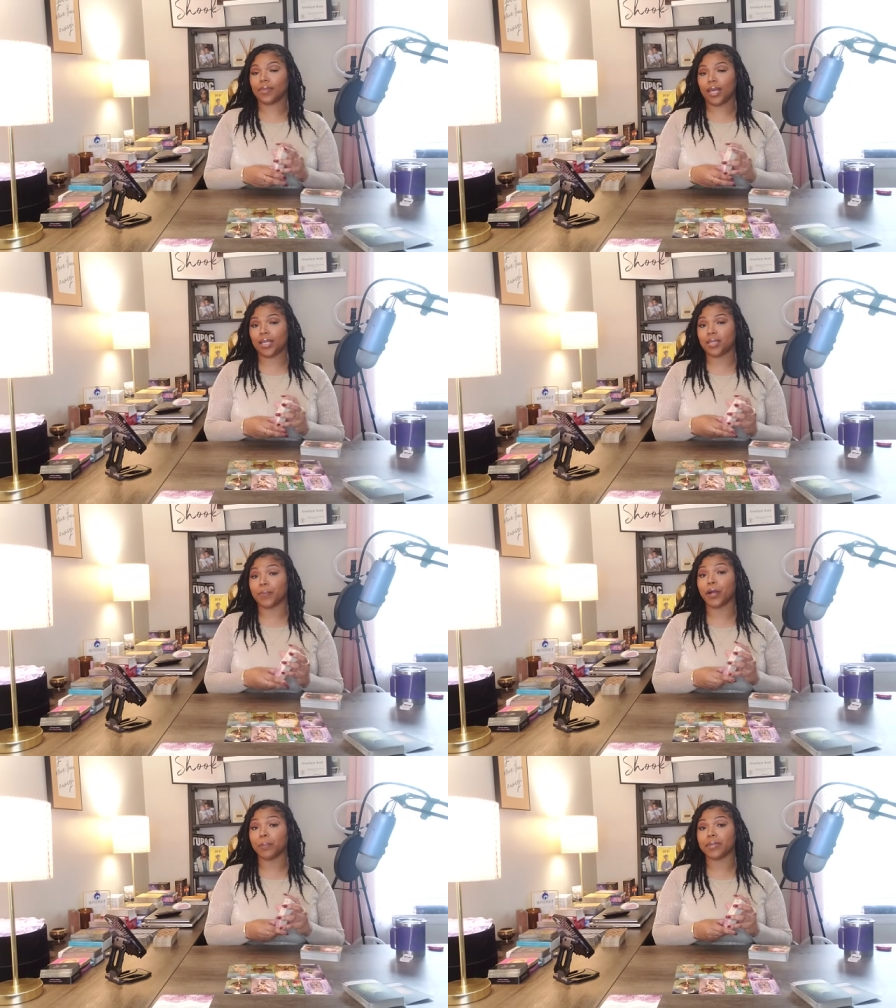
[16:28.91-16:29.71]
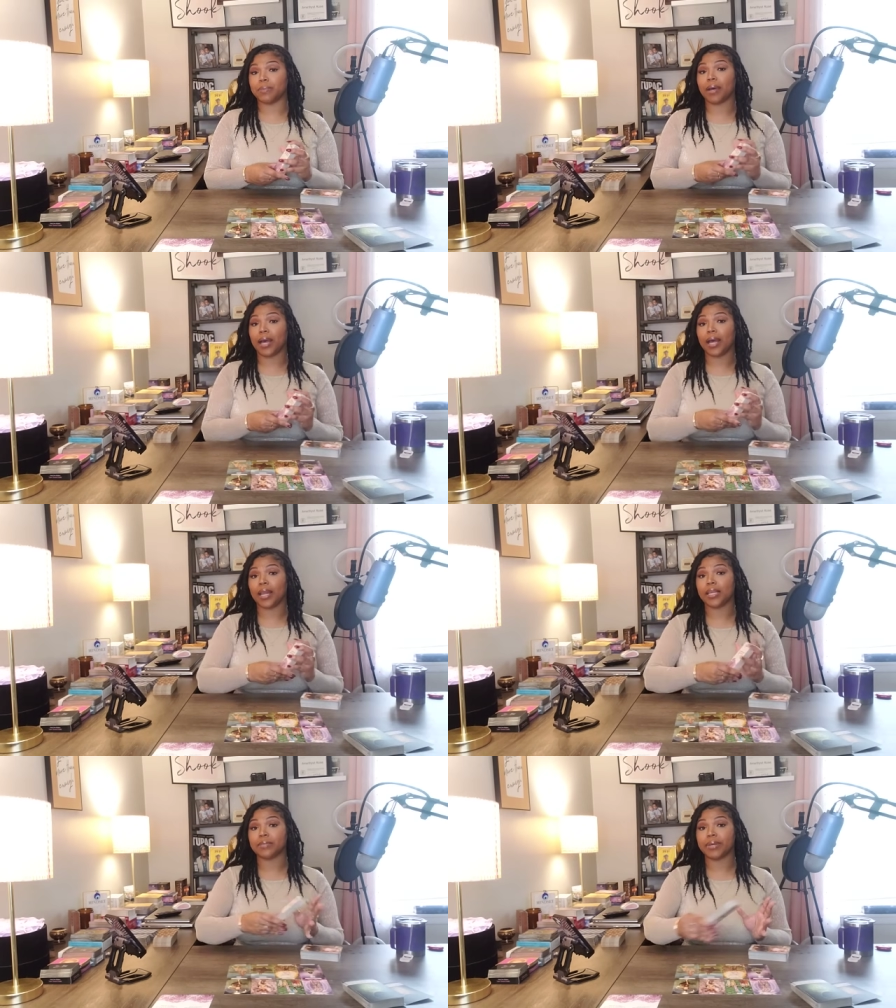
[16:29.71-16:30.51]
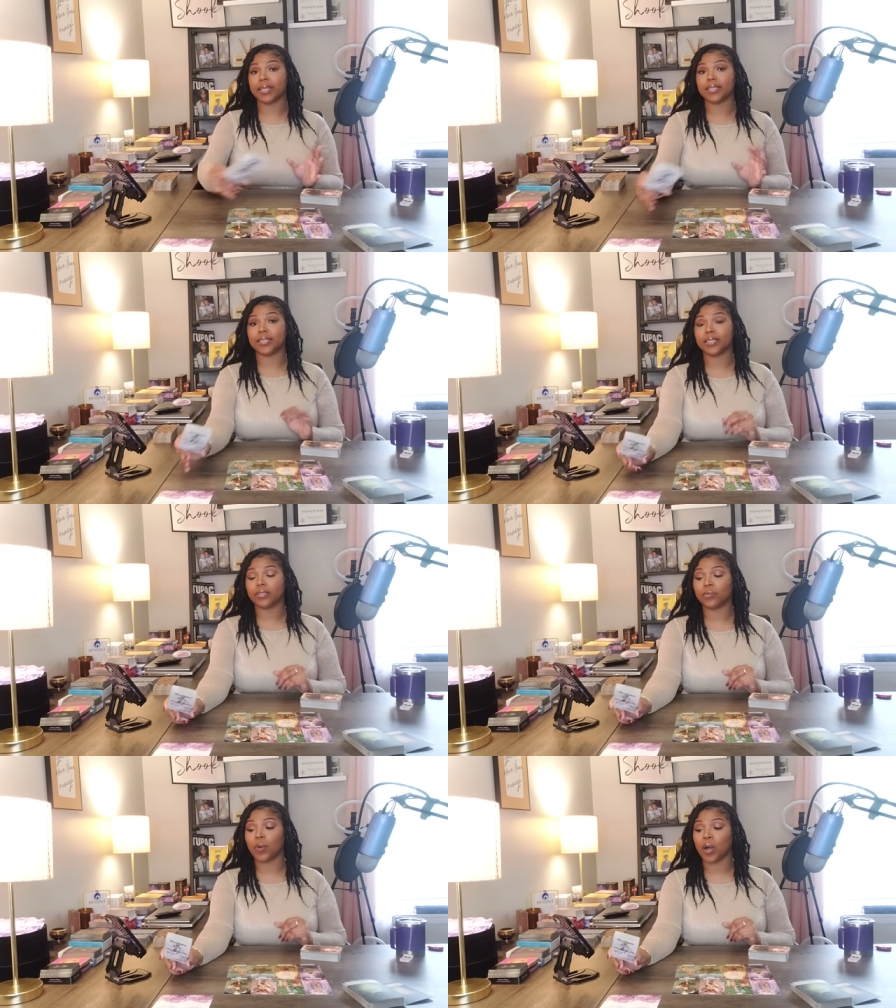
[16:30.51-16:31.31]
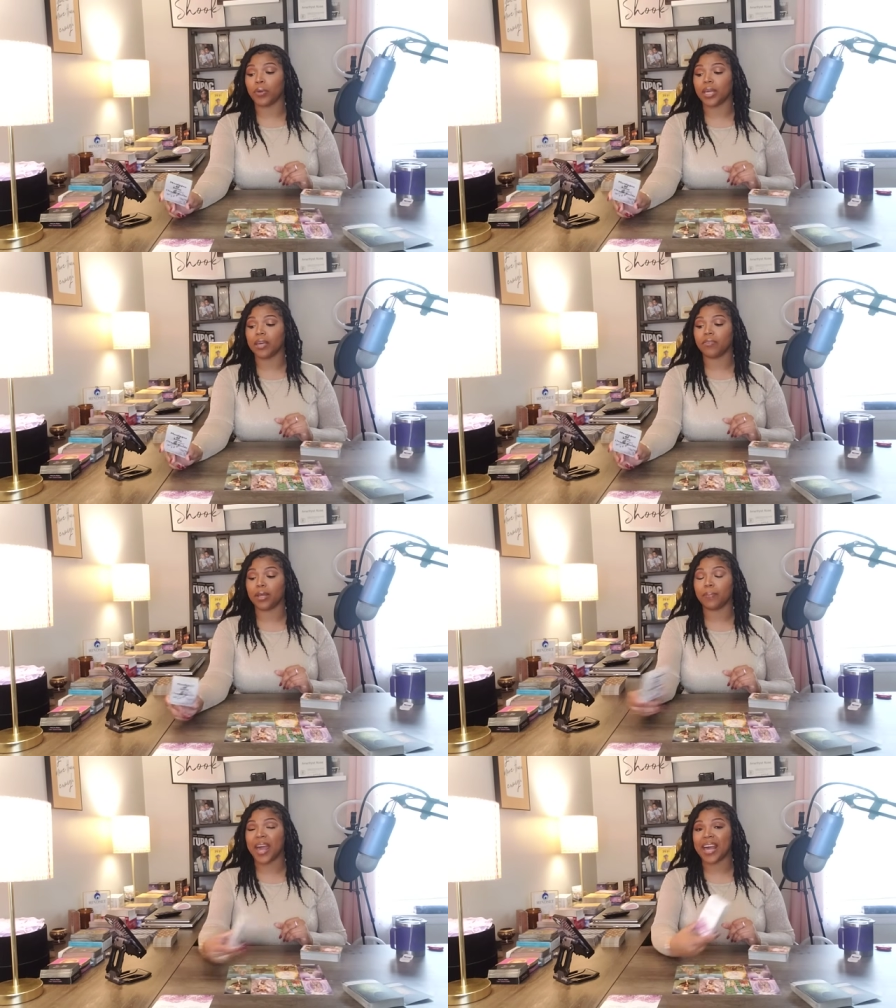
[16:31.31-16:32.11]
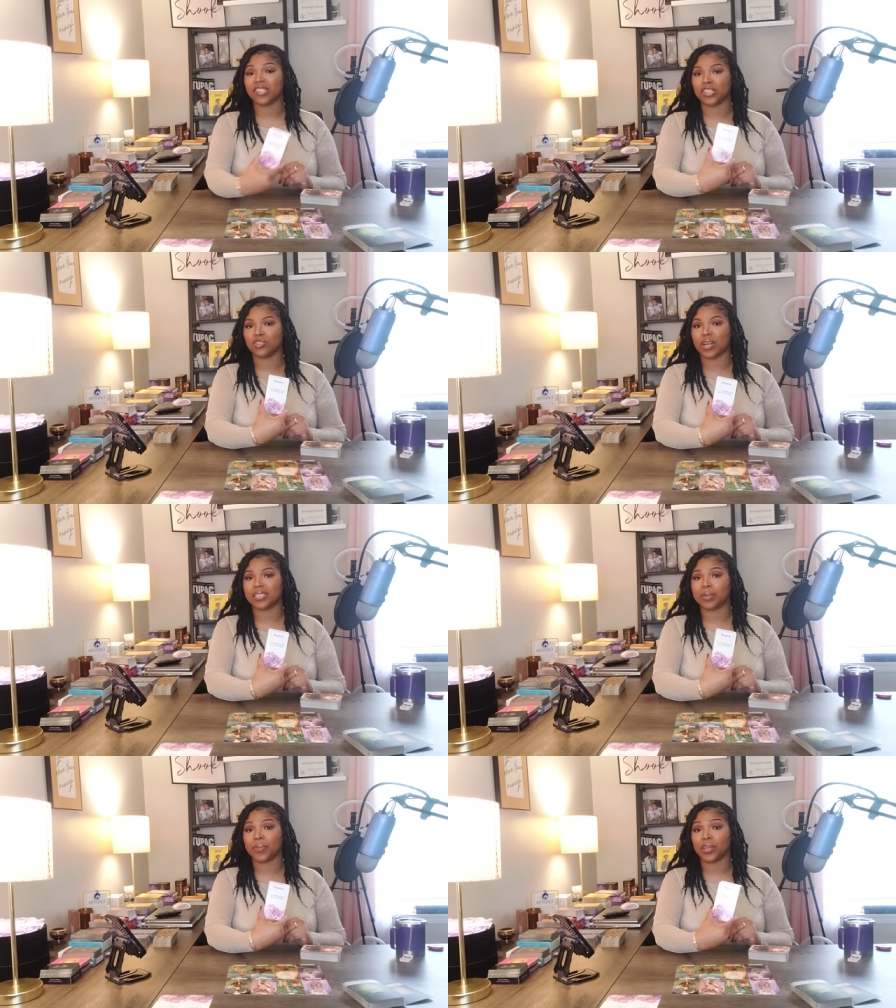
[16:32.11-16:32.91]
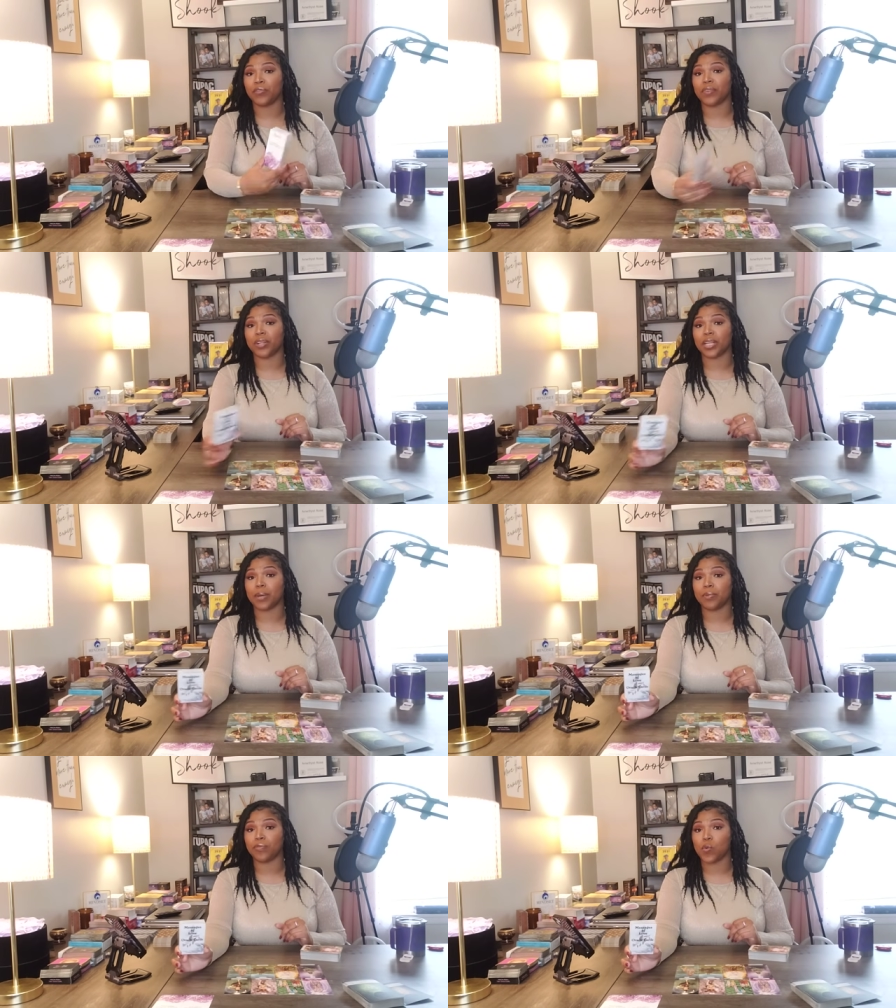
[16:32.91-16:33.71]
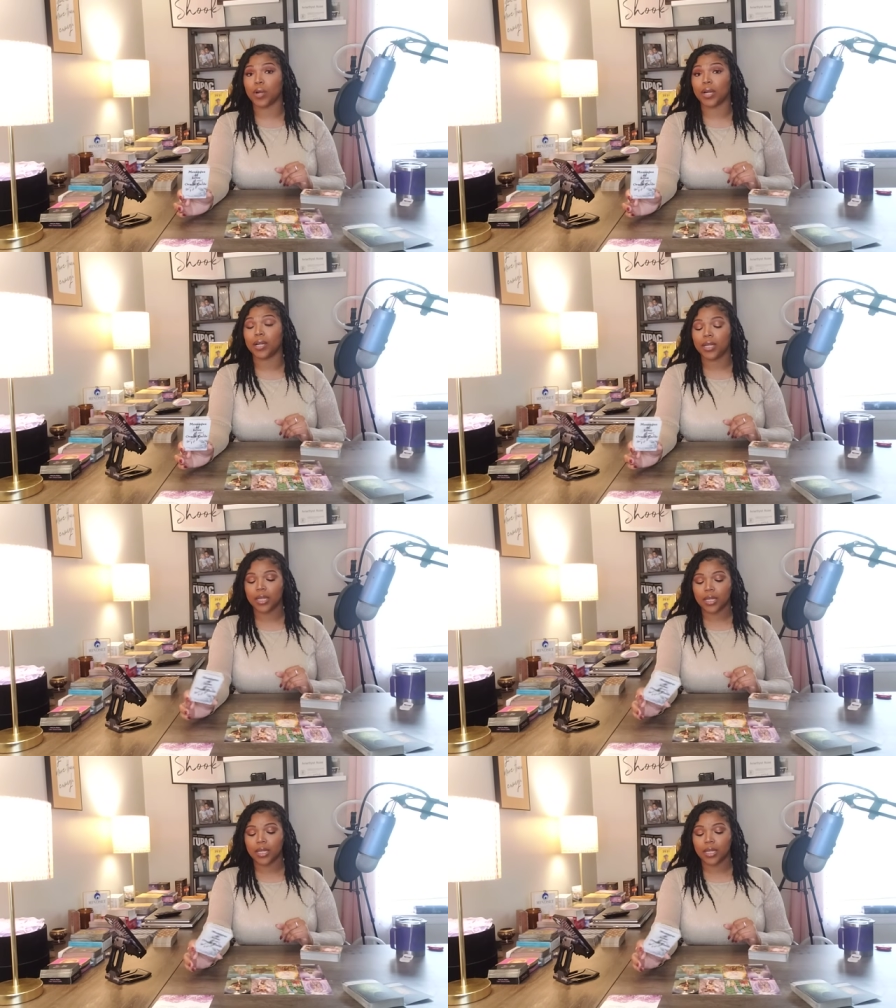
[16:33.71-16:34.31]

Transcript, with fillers: it's a purpose behind this message why we're giving it. Passion. Try something you've never done before.